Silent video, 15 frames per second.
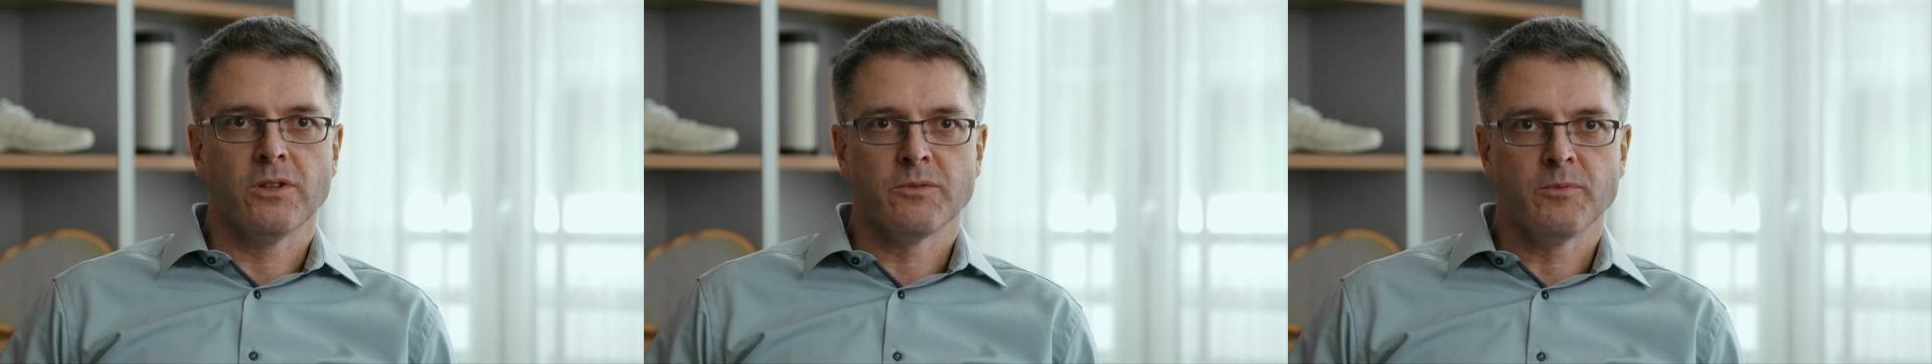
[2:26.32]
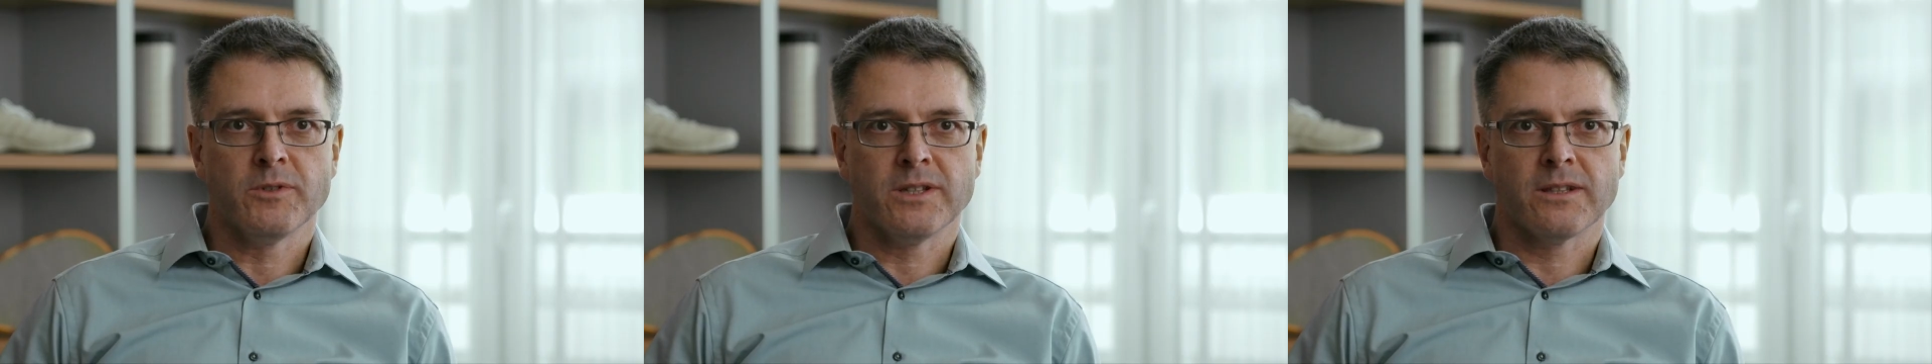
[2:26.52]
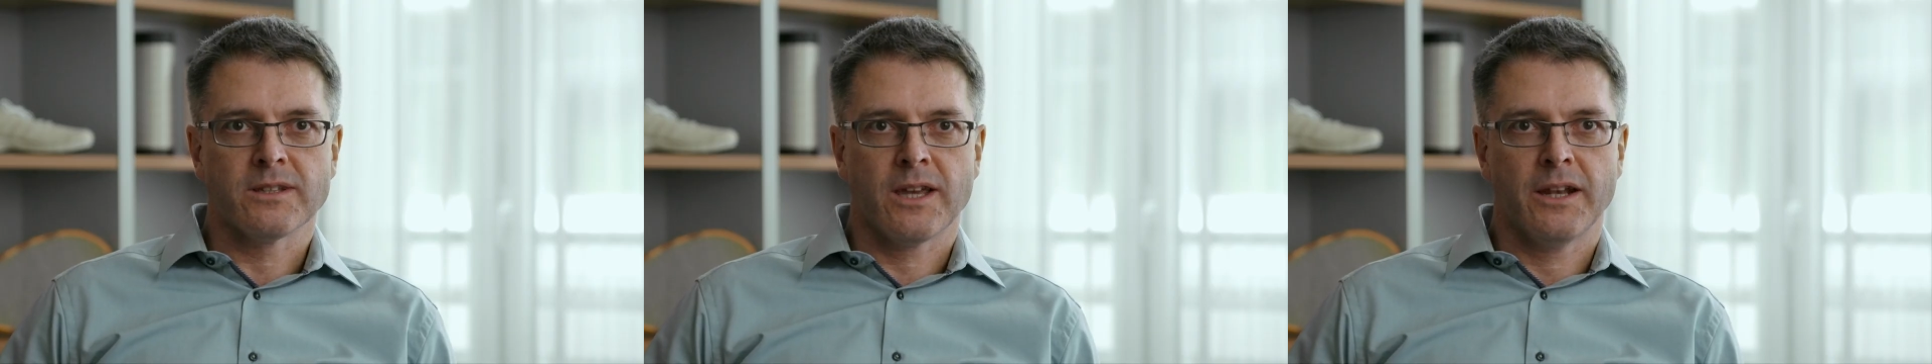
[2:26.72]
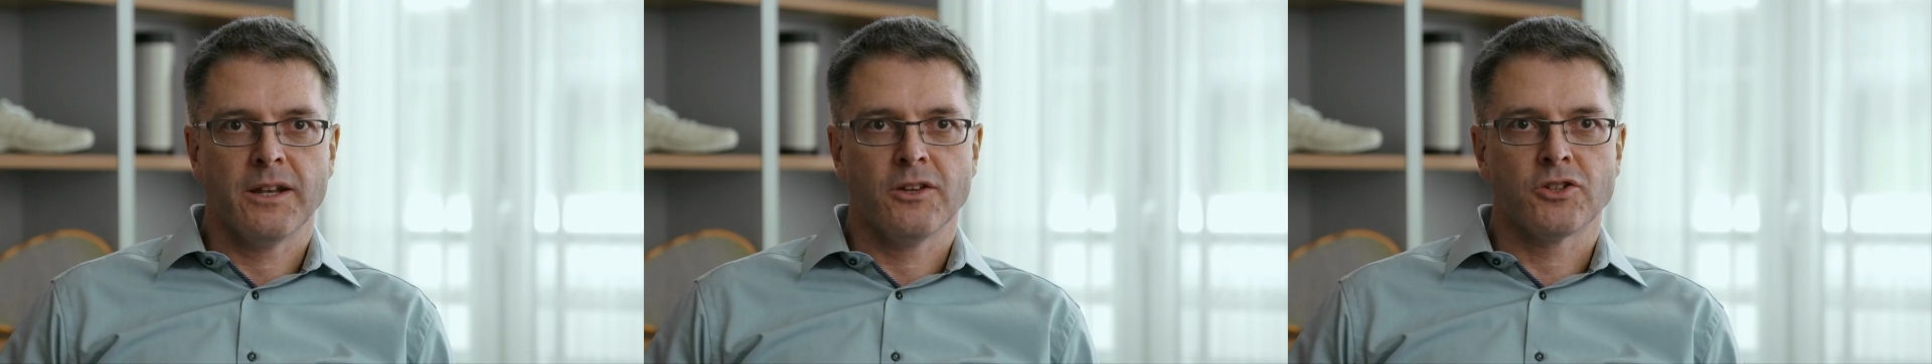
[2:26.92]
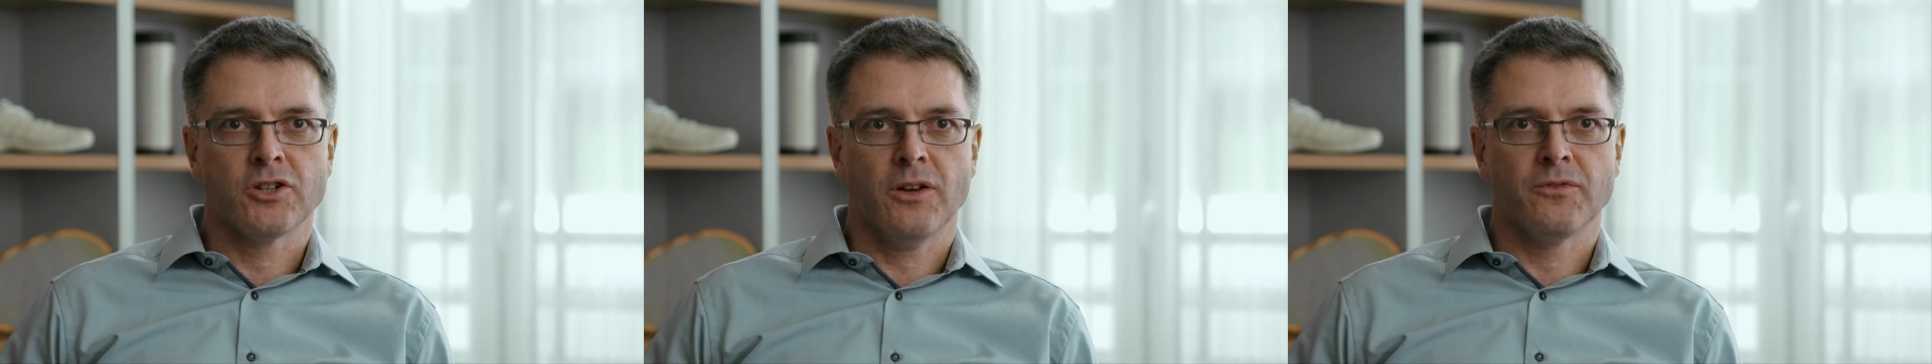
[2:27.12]
exciting thing
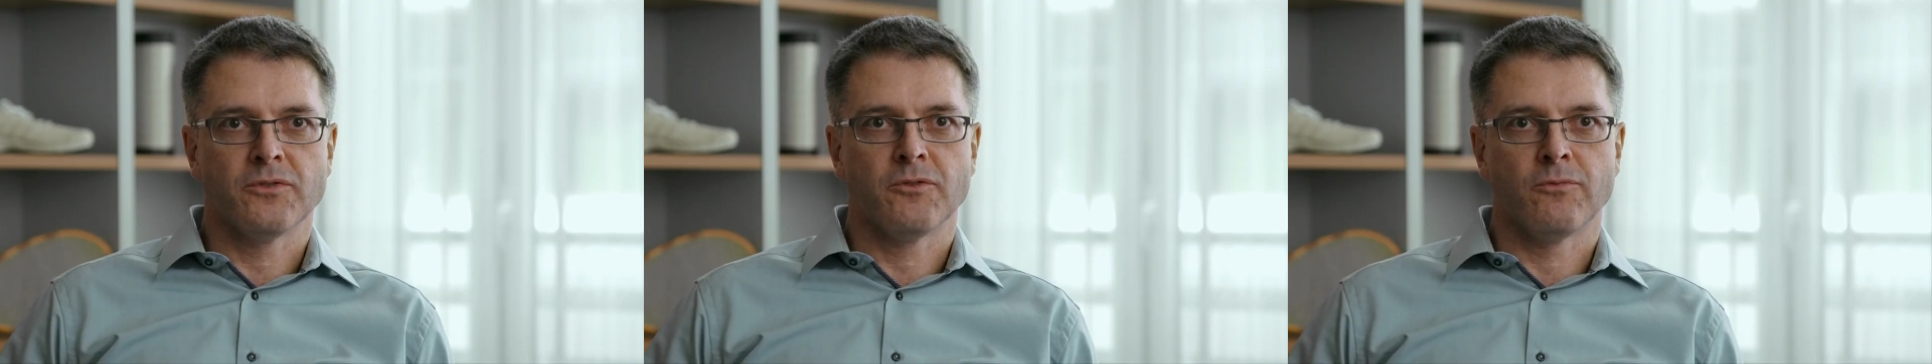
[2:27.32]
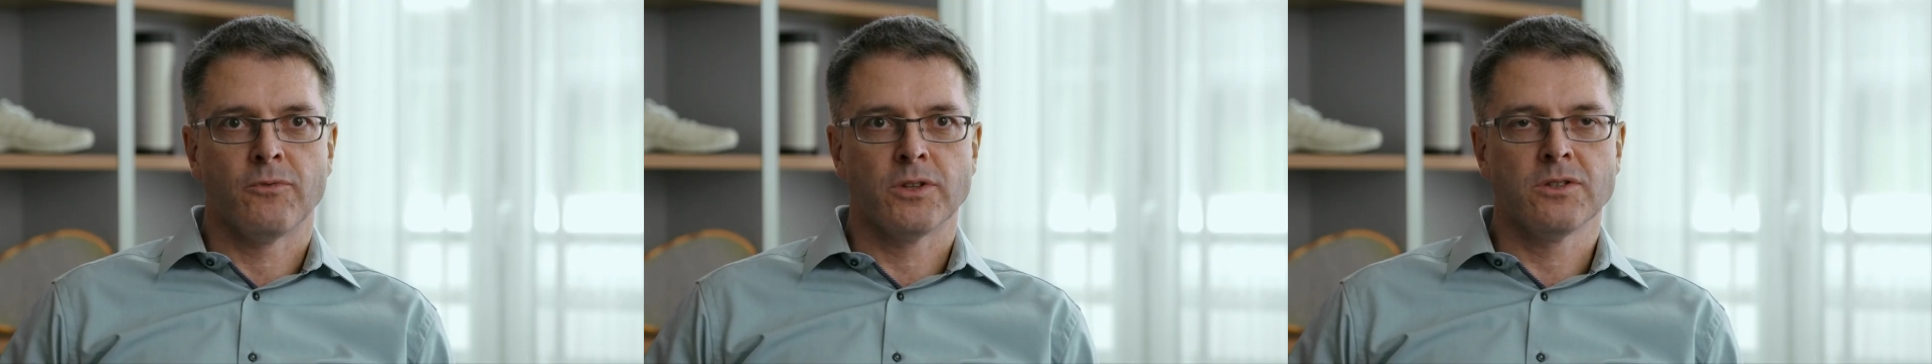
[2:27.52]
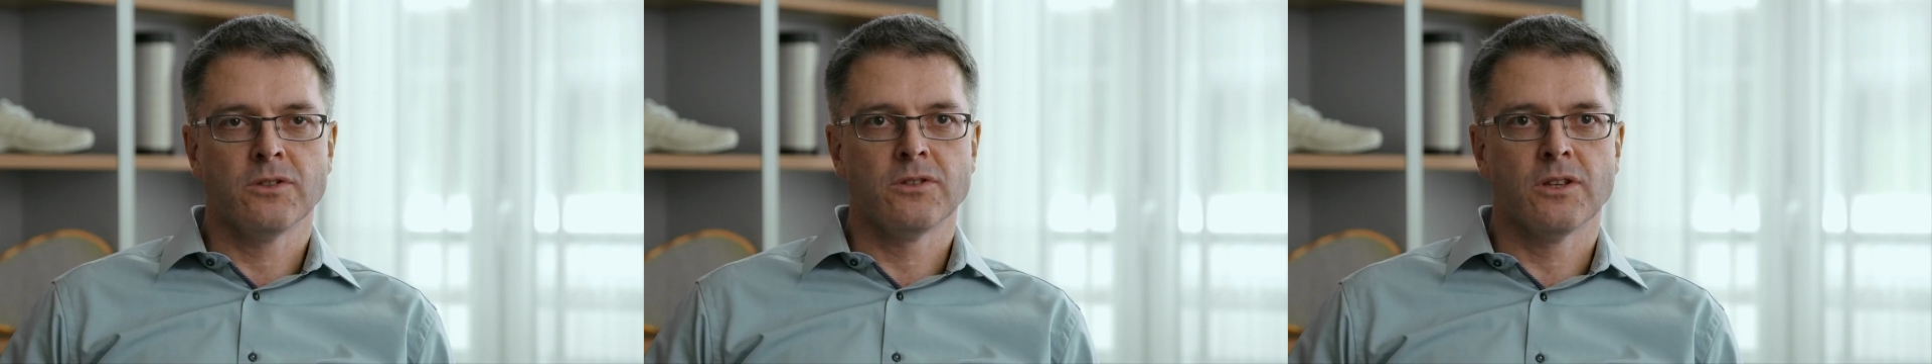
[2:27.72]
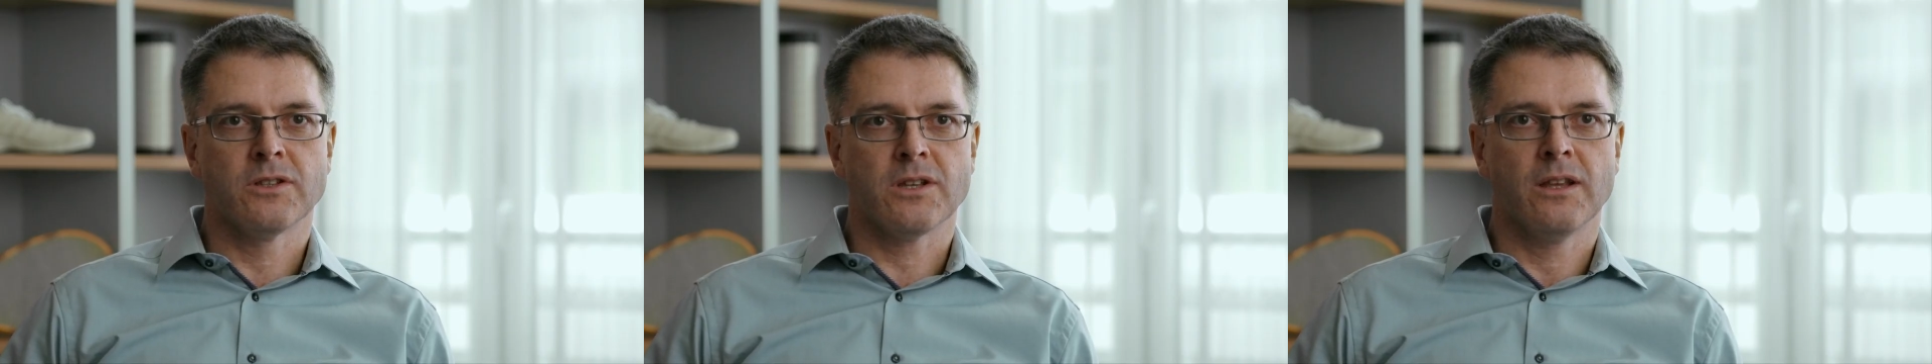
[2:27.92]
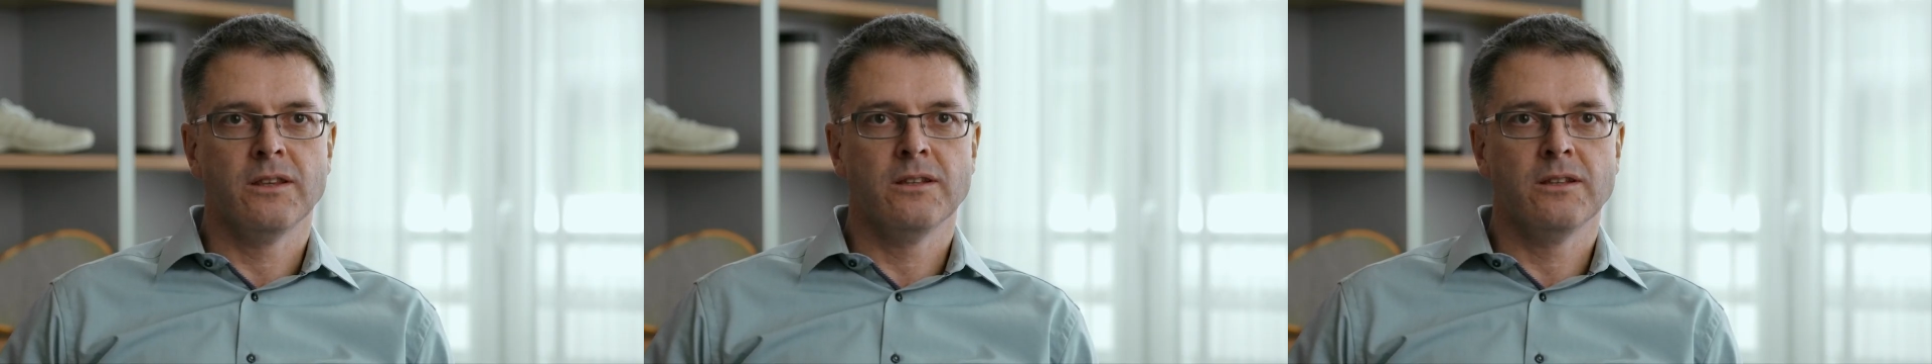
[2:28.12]
about the process was,